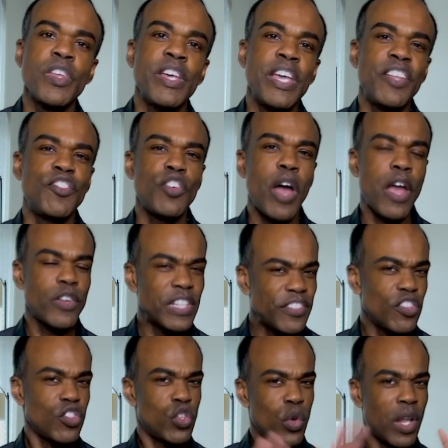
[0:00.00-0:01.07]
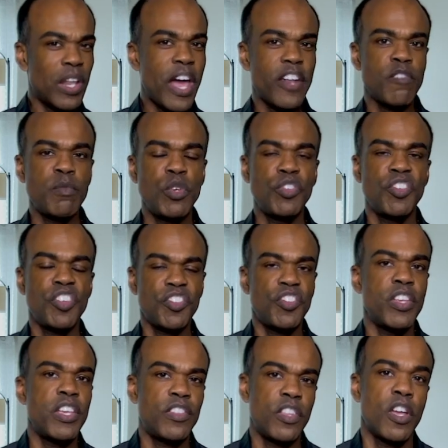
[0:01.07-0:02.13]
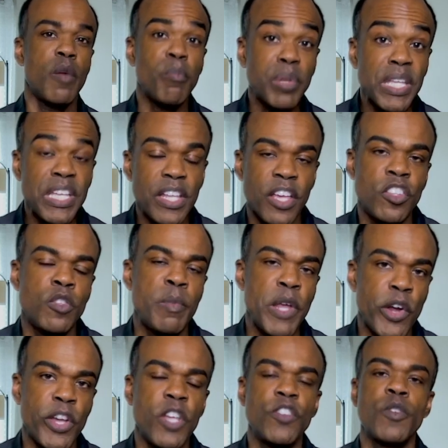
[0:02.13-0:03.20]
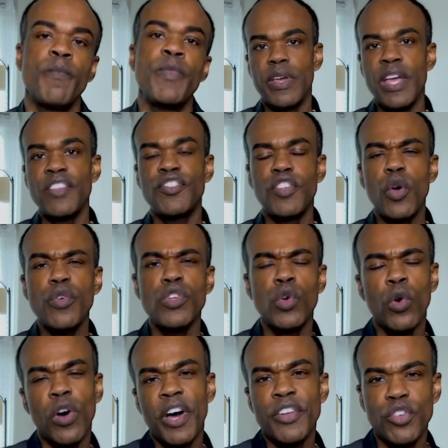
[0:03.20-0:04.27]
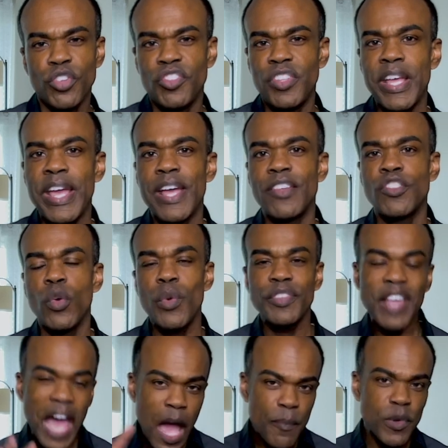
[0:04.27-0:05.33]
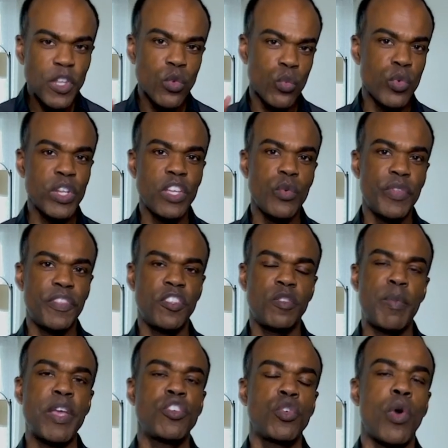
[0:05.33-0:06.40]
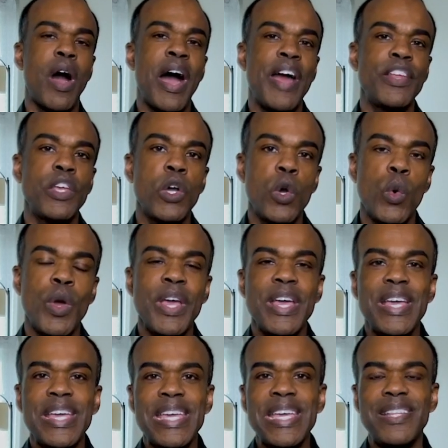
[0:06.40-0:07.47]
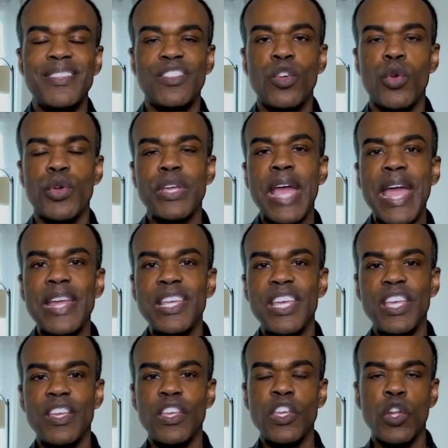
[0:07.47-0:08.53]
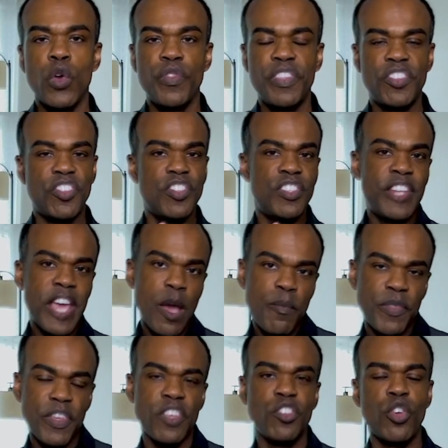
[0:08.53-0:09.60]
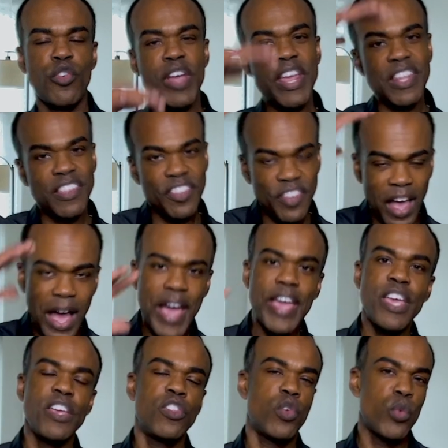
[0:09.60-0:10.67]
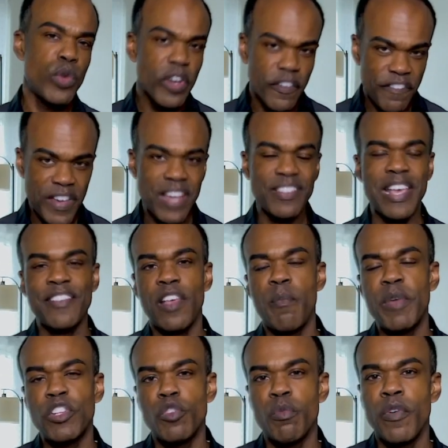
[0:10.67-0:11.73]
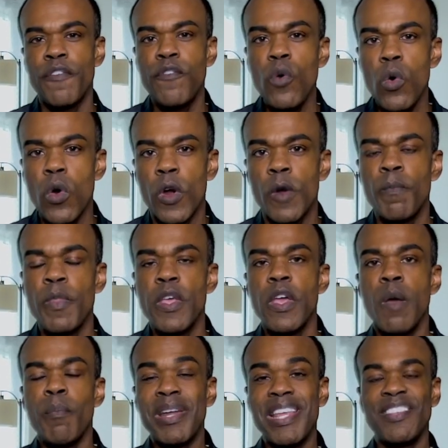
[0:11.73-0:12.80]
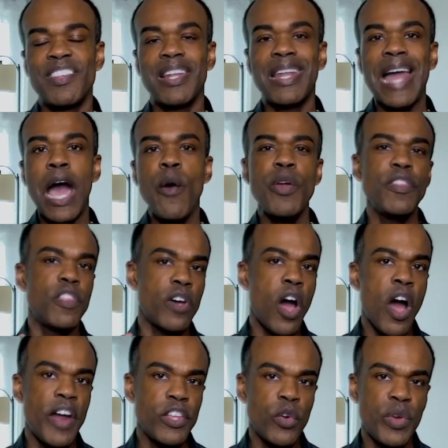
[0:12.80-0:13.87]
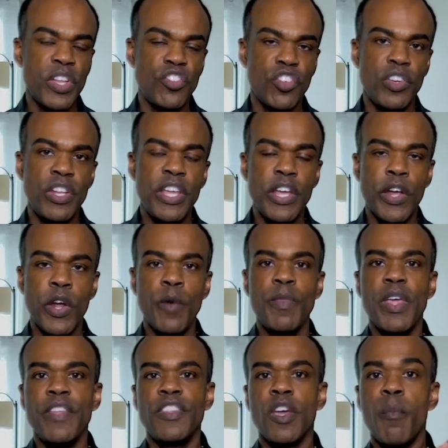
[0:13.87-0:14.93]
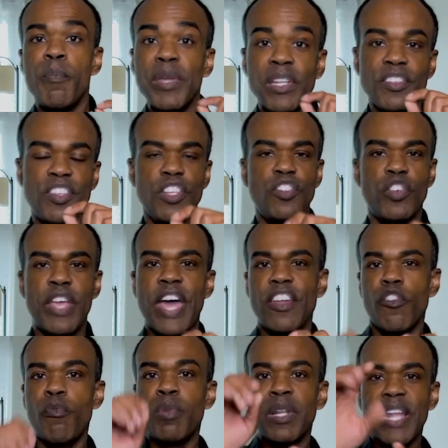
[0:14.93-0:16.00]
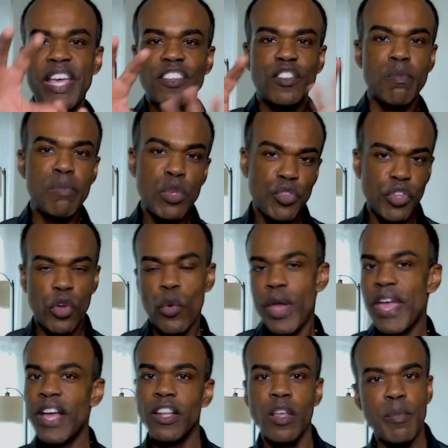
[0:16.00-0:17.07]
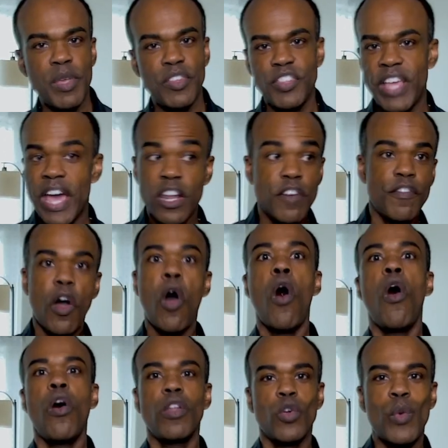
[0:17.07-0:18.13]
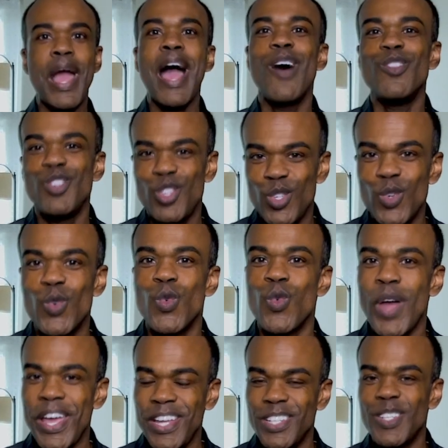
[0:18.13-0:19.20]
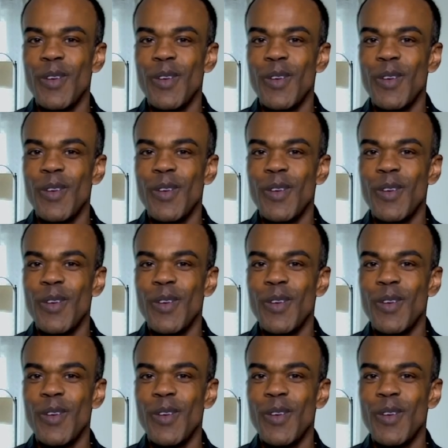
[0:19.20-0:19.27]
And so I listened to a lot of music just to get the complete experience. And so you'll understand. So what's happening really with the spatial audio, it's creating, this depth, it's creating this height and the rear effects, as I mentioned before, but it's allowing the audio engineer the ability to kind of place musical elements kind of all around you, right?